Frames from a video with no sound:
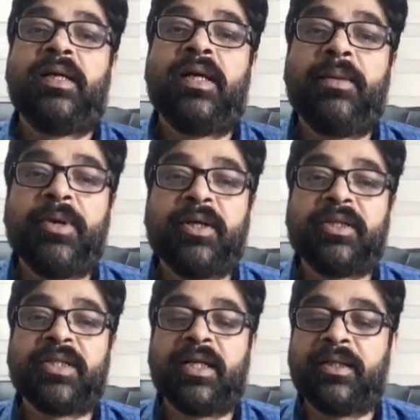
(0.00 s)
Have you
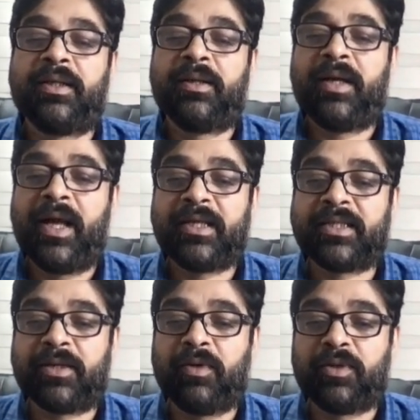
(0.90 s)
understood? X
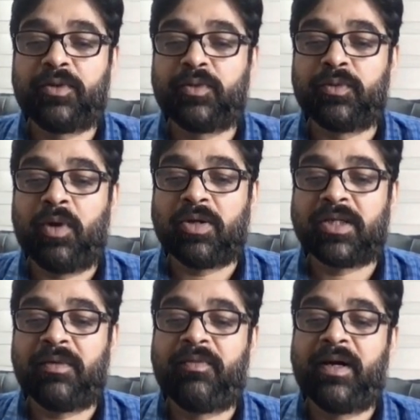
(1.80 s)
equal to 2 cos
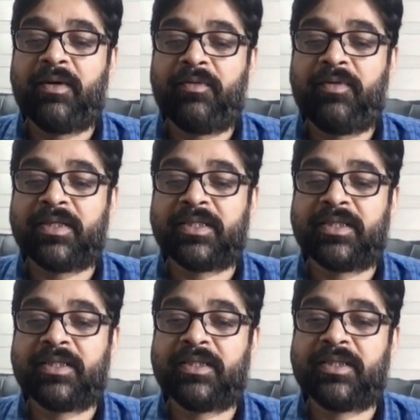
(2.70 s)
alpha.
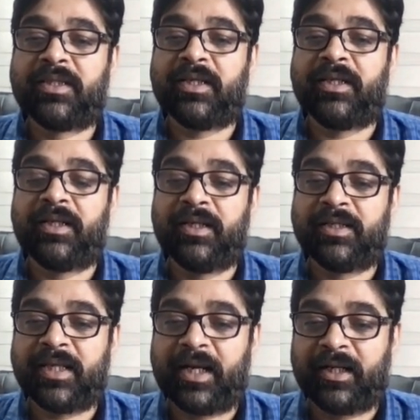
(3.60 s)

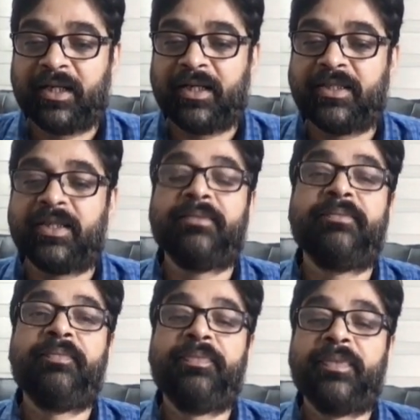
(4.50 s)
Second condition.
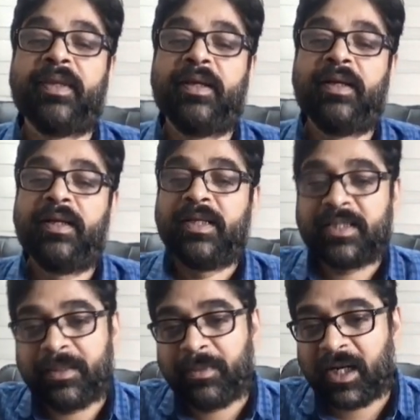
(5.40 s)

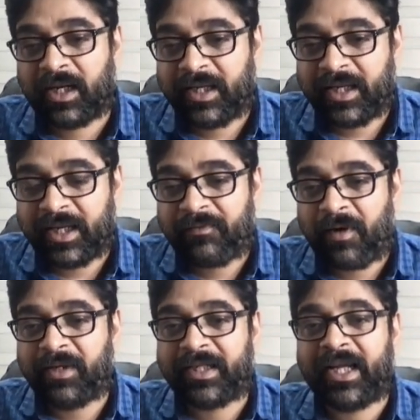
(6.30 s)
Similarly, if I
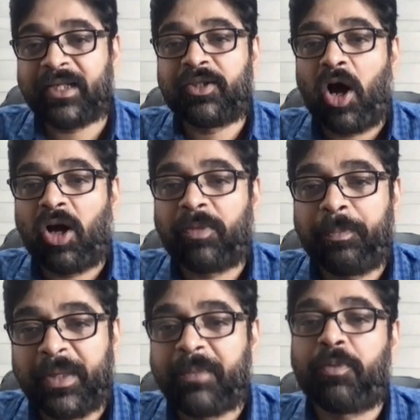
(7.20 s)
will take dot
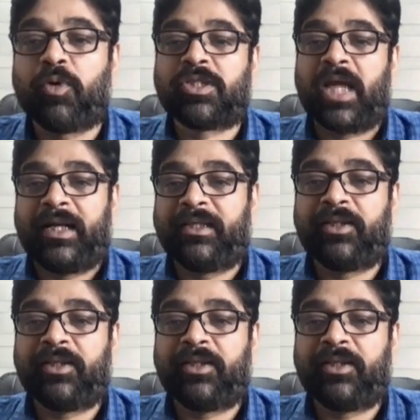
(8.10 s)
B both side,